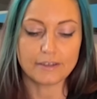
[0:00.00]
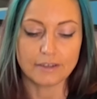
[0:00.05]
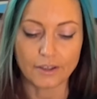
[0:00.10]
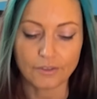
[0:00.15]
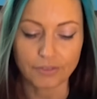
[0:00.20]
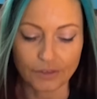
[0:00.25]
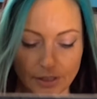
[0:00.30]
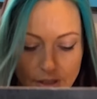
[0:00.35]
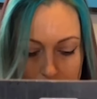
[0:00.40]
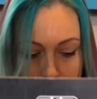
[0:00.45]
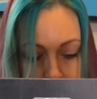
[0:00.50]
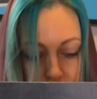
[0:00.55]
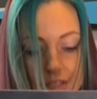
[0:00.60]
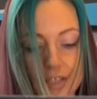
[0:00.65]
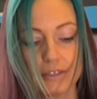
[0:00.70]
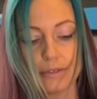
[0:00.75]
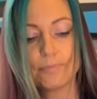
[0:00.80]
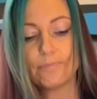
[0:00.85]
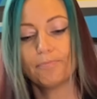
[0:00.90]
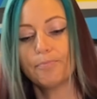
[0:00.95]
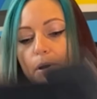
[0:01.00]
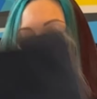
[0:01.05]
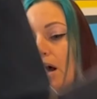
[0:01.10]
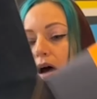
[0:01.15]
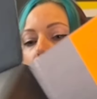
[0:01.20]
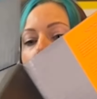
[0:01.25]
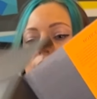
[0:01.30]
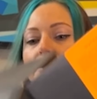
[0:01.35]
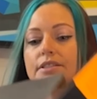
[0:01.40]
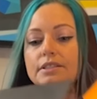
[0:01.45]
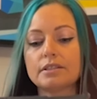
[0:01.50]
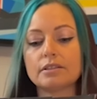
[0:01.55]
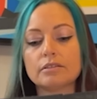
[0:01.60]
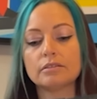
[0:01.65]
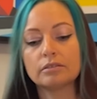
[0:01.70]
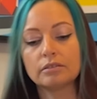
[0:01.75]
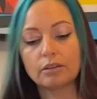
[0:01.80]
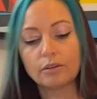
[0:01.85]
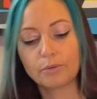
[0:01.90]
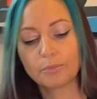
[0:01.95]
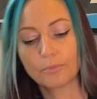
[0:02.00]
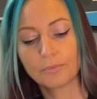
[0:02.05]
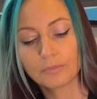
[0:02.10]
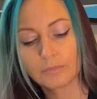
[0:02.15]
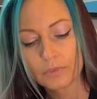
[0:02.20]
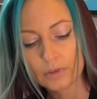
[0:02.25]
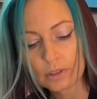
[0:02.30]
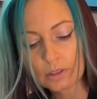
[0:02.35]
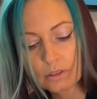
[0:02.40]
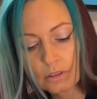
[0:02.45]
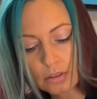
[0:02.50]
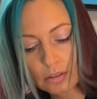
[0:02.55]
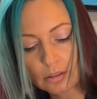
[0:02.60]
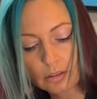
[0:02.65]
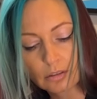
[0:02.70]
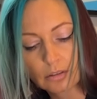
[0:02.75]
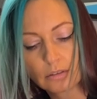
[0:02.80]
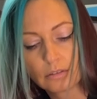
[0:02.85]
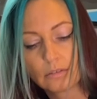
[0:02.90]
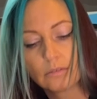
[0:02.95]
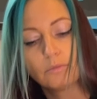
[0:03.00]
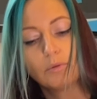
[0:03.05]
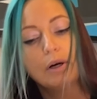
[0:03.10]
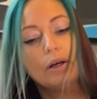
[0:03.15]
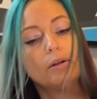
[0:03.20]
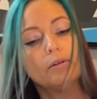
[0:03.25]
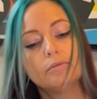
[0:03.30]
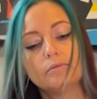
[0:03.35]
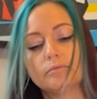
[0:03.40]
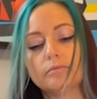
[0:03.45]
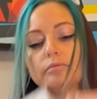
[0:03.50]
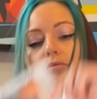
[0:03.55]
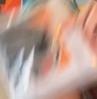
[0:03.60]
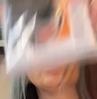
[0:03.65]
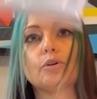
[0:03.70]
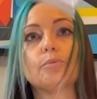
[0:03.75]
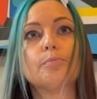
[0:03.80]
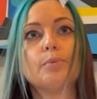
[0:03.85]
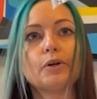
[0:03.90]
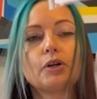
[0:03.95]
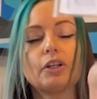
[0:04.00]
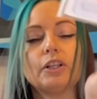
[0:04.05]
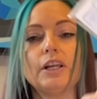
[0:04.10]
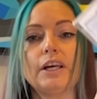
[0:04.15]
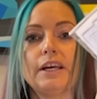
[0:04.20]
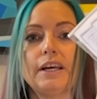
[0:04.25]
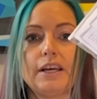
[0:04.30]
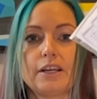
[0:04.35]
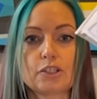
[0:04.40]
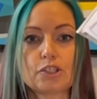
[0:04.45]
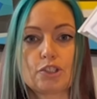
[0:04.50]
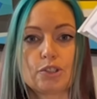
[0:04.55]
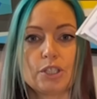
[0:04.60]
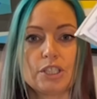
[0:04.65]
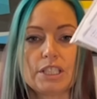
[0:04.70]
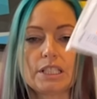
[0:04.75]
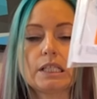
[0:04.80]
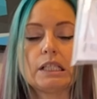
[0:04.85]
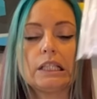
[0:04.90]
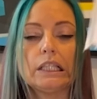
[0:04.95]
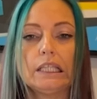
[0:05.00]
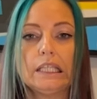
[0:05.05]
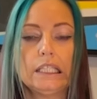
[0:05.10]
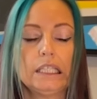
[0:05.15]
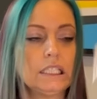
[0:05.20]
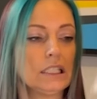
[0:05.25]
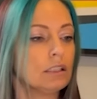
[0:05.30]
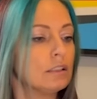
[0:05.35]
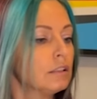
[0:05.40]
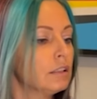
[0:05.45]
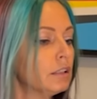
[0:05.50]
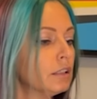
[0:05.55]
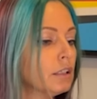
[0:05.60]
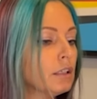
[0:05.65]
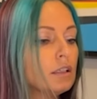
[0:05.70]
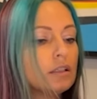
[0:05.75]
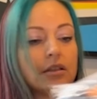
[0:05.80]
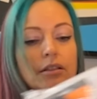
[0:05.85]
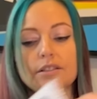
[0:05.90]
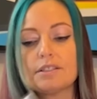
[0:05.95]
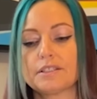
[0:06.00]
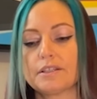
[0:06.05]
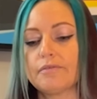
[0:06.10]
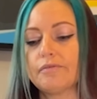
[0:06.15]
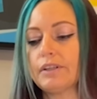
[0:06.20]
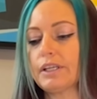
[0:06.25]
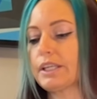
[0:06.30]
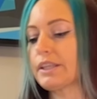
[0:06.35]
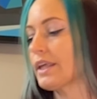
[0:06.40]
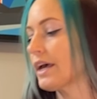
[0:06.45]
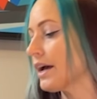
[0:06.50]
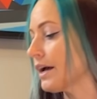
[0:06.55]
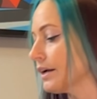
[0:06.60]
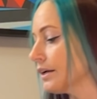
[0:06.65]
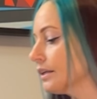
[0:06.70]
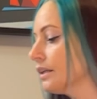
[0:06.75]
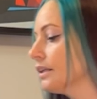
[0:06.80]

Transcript: nothing else in the box. Oh. Well, little booklet, extras, cleaning, stuff like that.